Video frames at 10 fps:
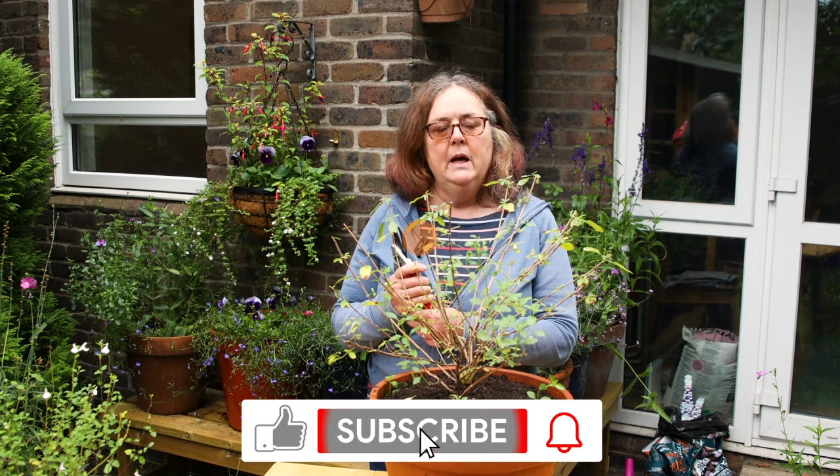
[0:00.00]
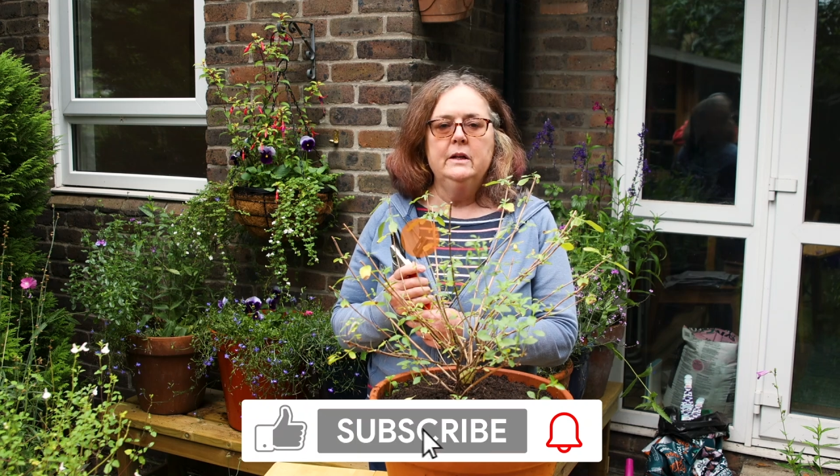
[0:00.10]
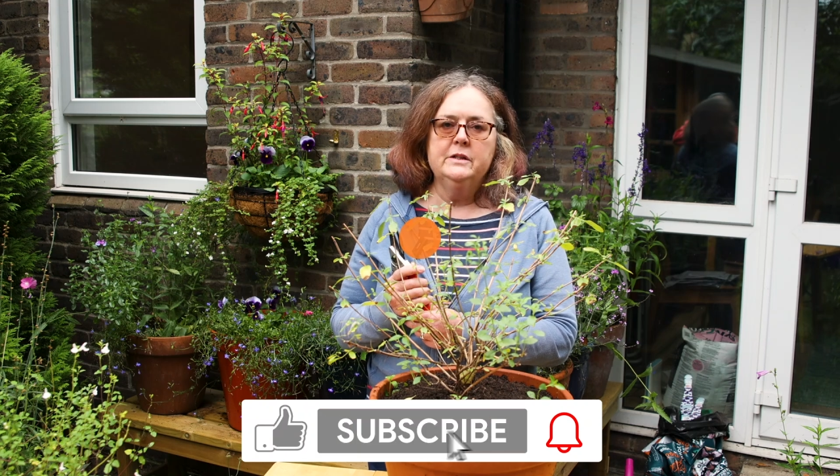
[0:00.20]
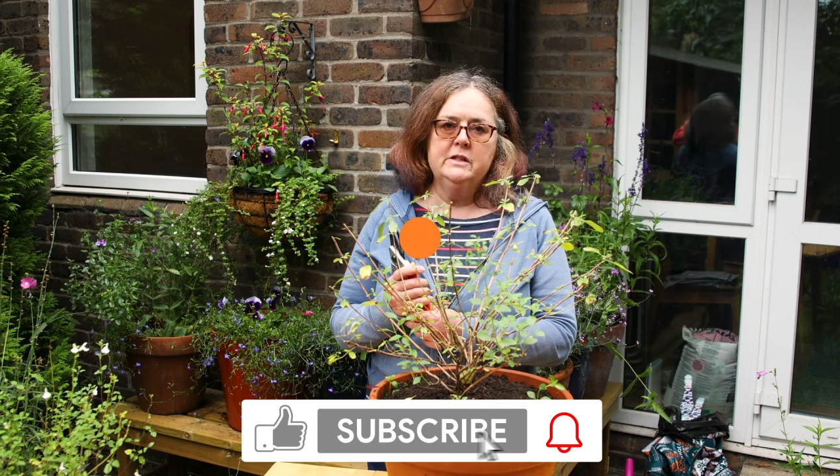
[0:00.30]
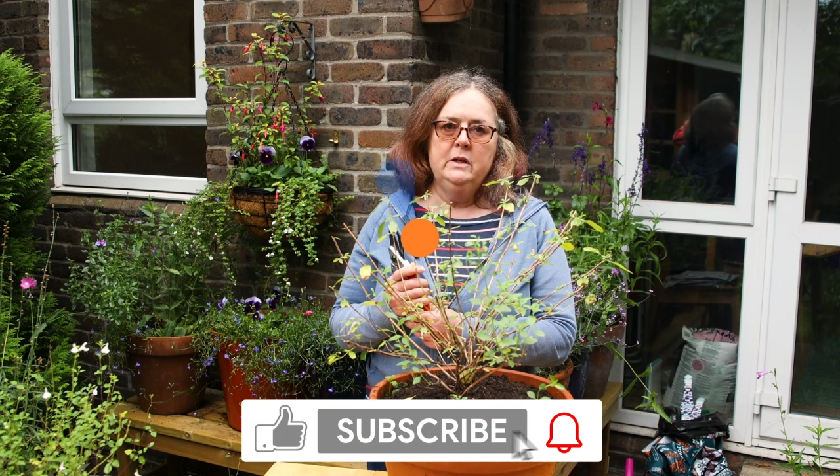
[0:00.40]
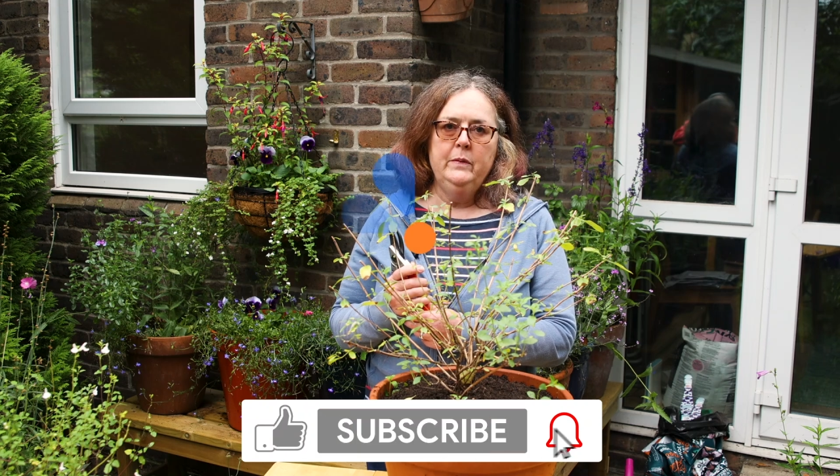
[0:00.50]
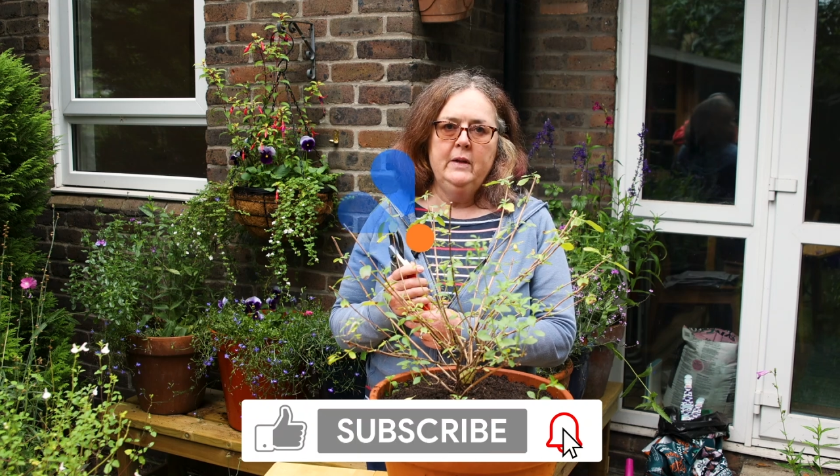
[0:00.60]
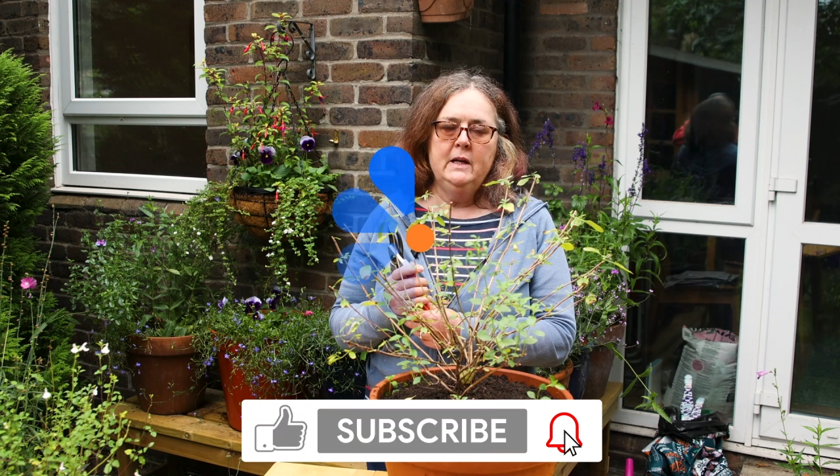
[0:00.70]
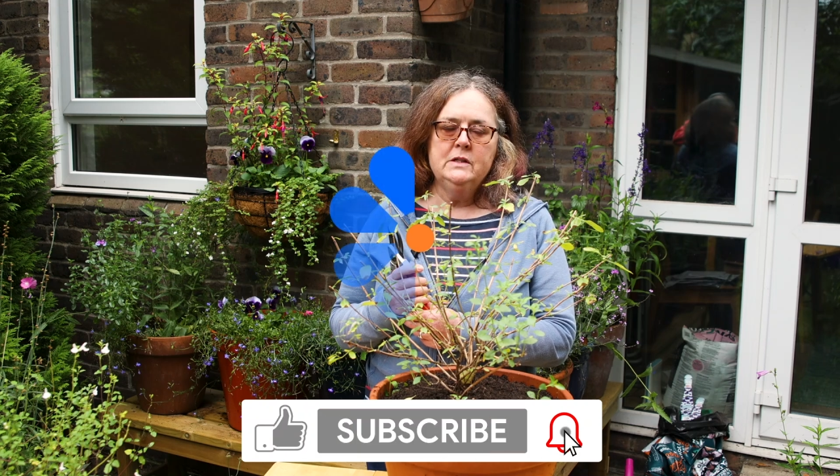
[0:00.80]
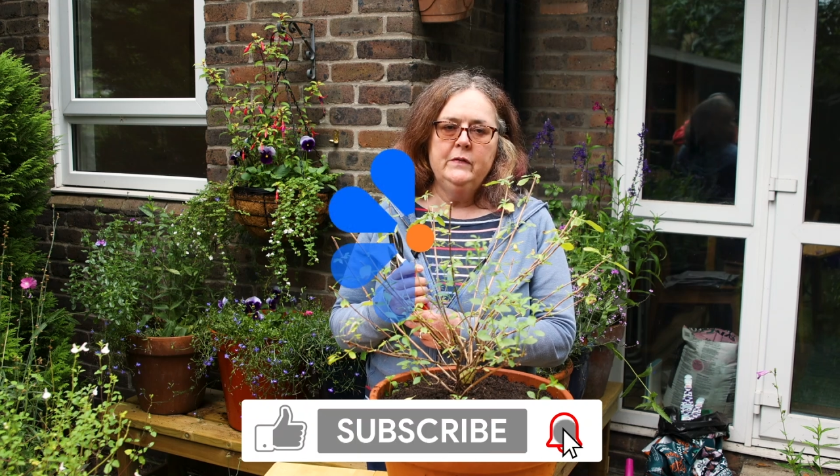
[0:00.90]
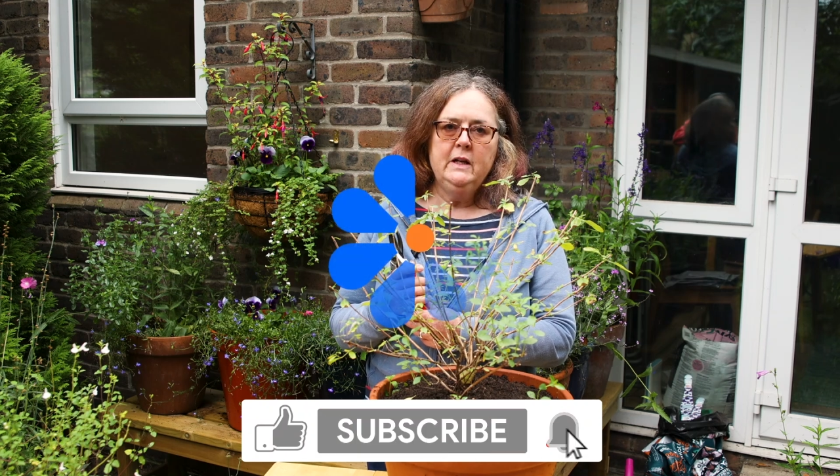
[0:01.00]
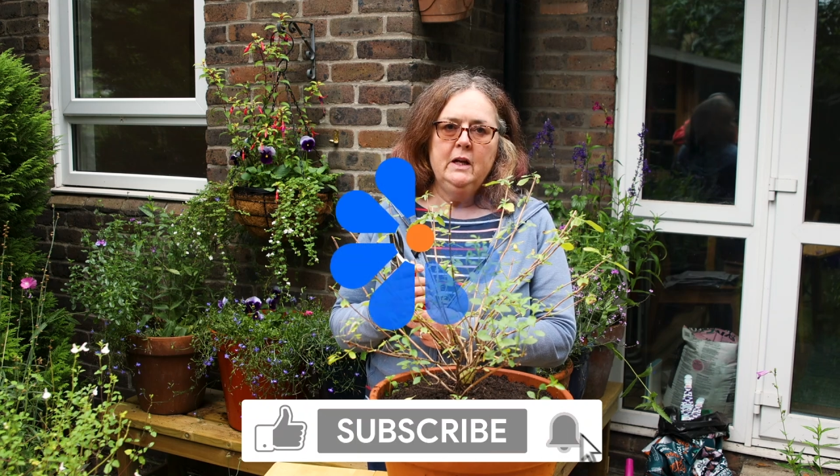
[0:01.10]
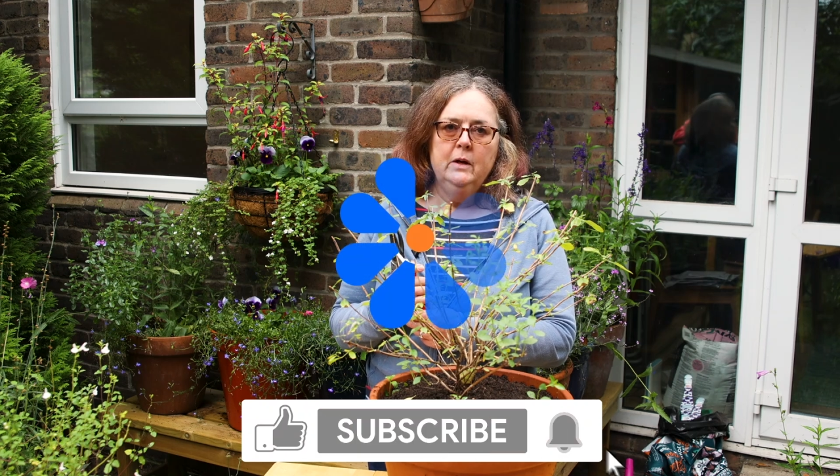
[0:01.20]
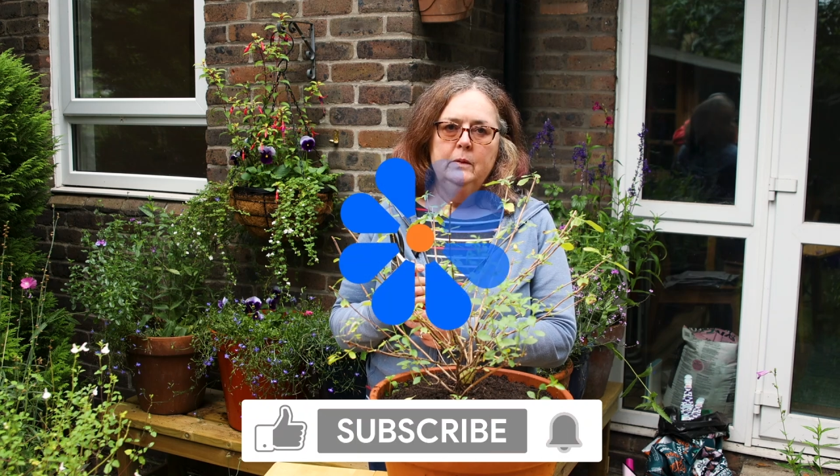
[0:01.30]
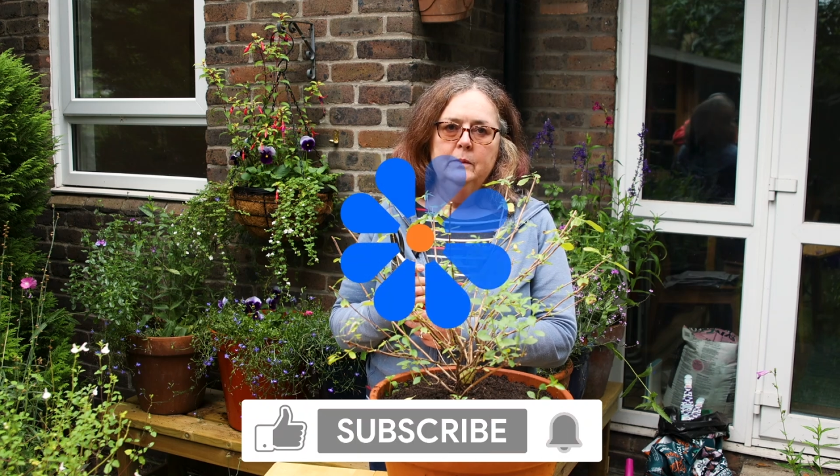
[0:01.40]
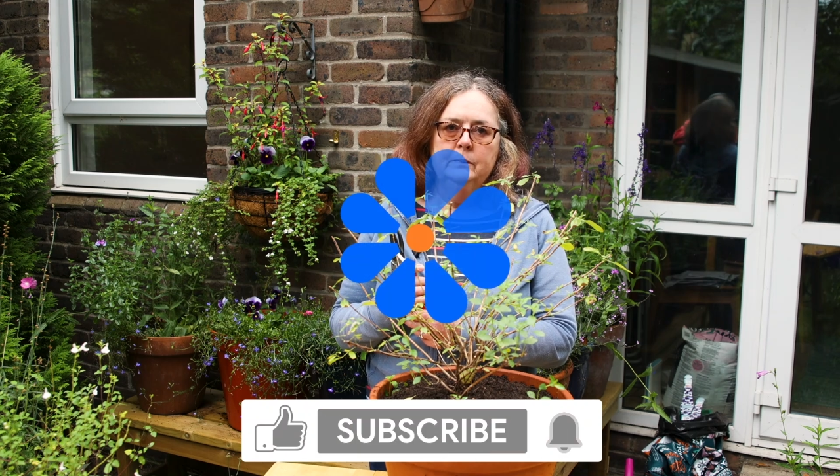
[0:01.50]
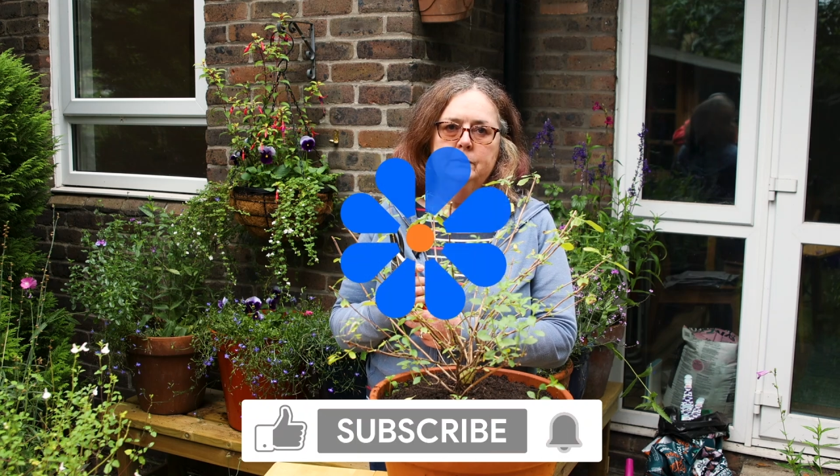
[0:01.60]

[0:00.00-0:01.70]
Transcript: and I'll see you in the next video.